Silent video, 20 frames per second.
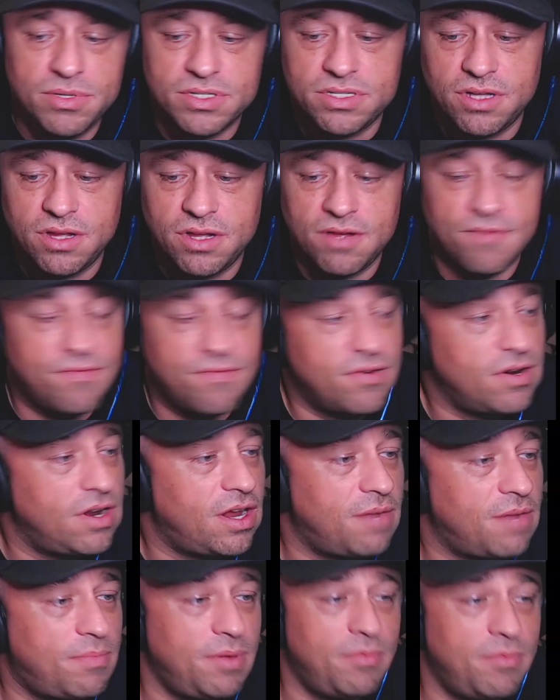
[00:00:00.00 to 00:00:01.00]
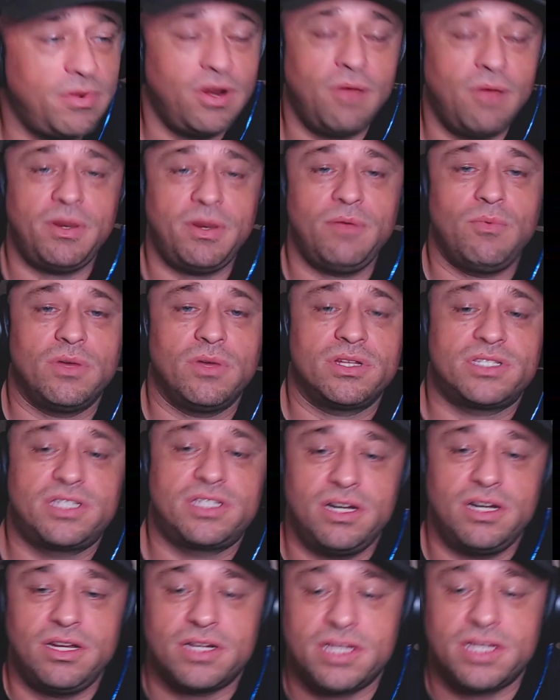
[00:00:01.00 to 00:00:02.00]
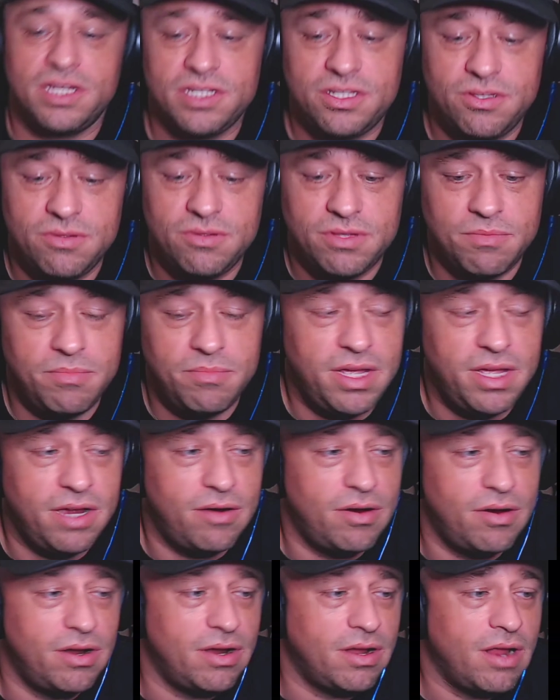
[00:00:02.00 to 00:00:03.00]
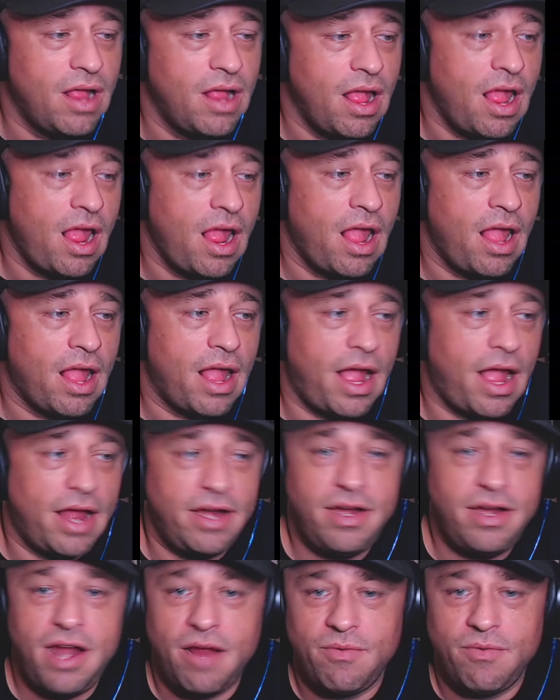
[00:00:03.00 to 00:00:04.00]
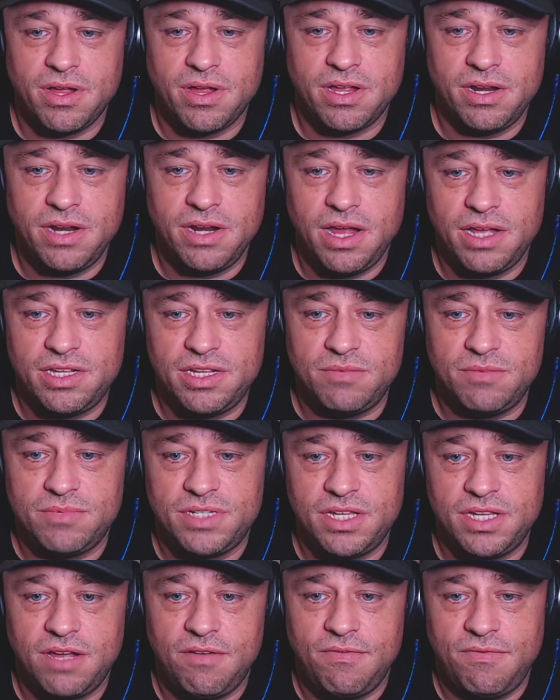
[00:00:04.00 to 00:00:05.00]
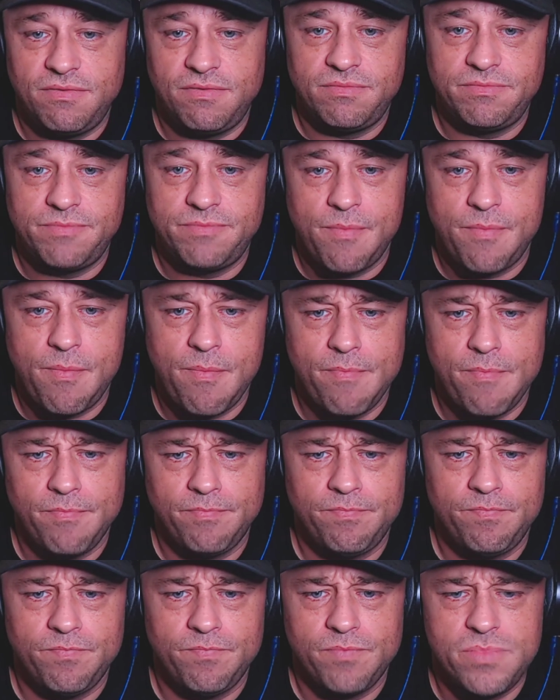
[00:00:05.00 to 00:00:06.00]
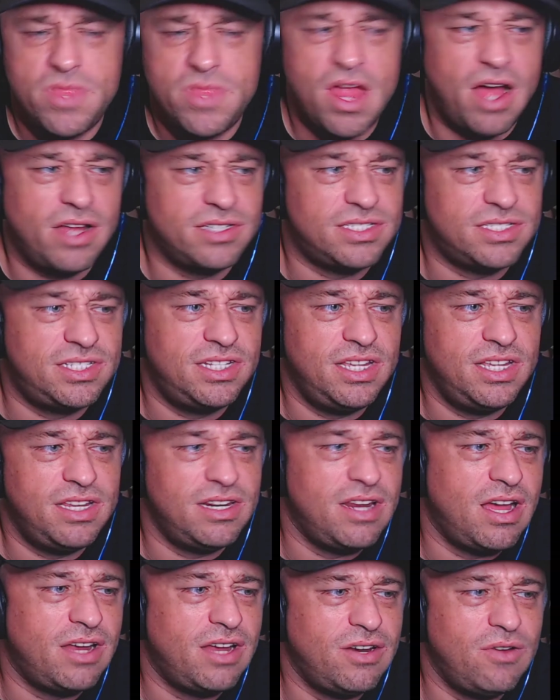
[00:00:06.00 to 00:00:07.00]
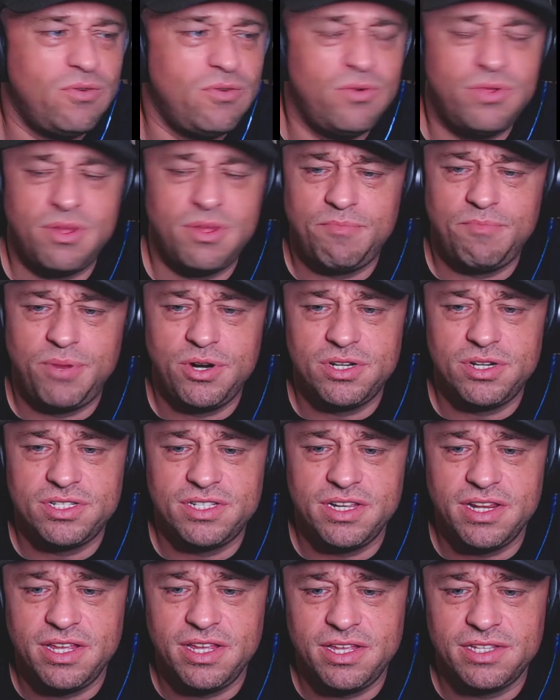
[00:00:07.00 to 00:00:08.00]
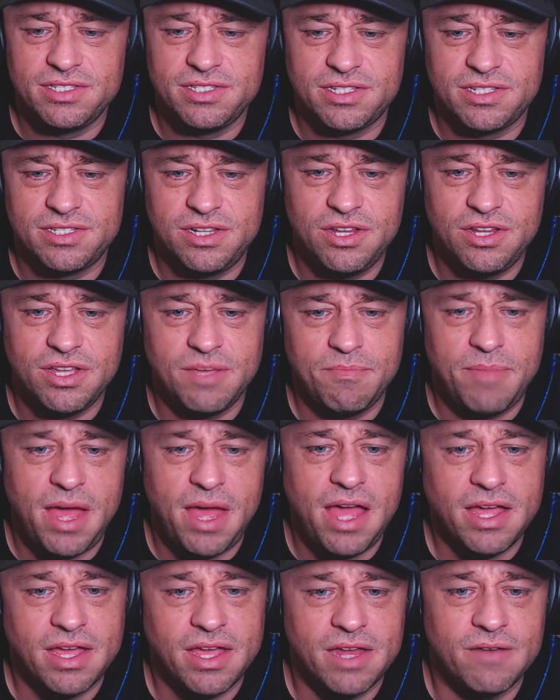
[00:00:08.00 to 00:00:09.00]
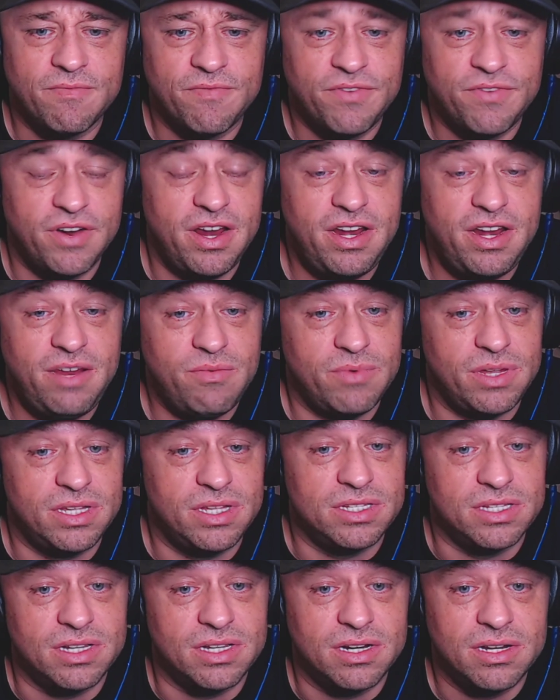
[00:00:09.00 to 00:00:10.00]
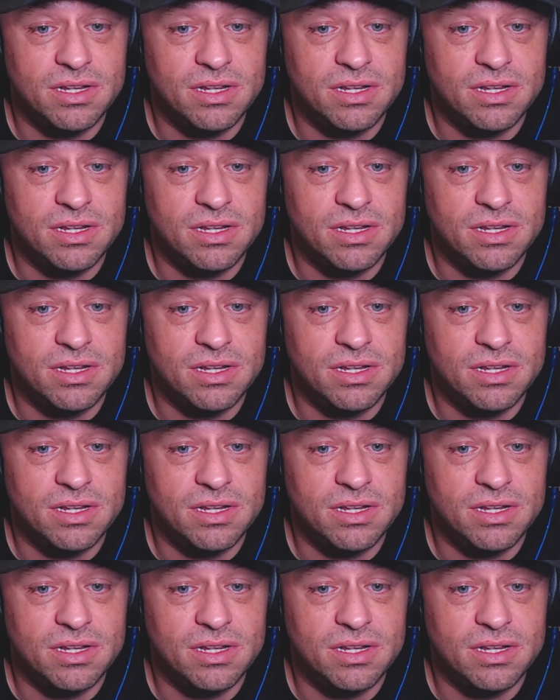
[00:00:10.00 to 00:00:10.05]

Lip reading: song for a lot of people. Nobody wants to look into the mirror and not recognize himself. Not see, not know who the person is that's looking back at him for any reason.